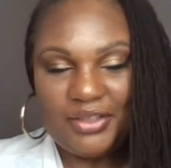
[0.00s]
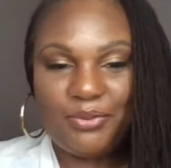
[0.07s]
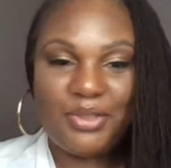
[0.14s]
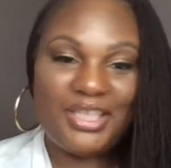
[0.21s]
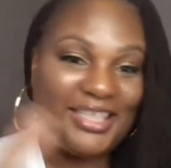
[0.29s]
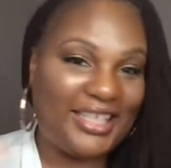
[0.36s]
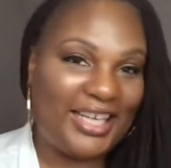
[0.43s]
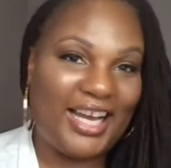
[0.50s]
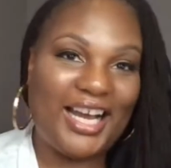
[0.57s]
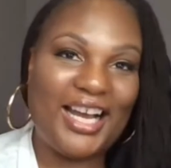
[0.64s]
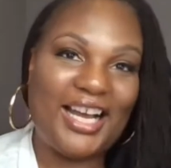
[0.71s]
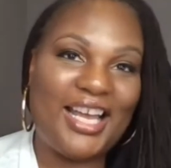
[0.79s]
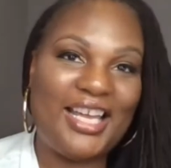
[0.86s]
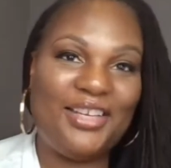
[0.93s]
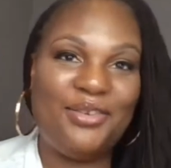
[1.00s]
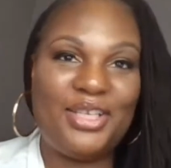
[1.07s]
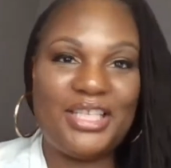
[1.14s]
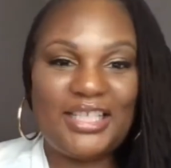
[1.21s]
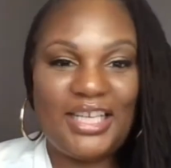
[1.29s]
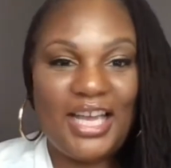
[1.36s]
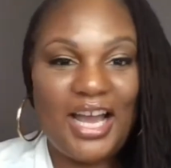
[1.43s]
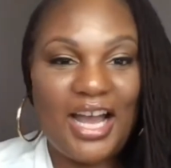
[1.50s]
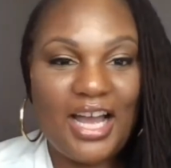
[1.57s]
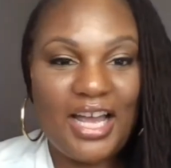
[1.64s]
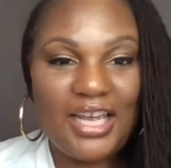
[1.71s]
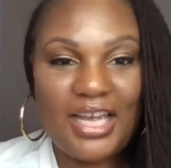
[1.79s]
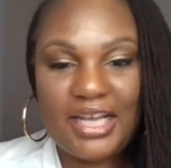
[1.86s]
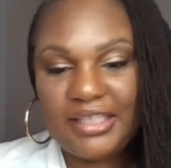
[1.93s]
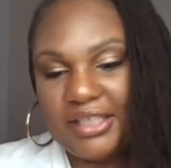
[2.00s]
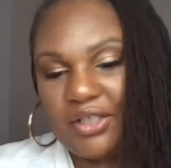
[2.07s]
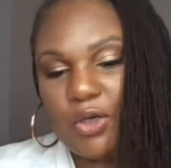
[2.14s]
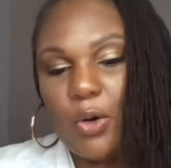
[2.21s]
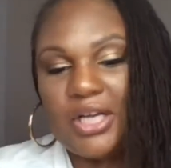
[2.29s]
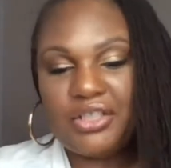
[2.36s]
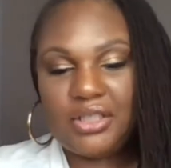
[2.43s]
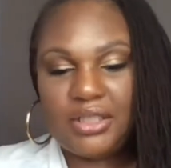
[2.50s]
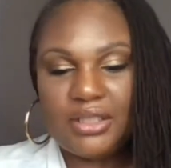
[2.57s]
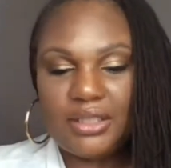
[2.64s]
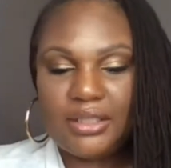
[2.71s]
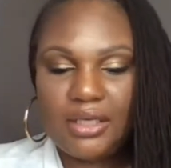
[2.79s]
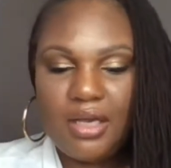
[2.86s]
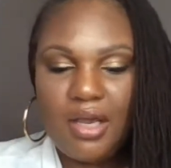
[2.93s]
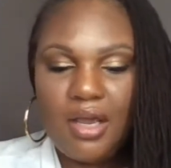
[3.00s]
you want to say hi, you can say hi, ask any questions.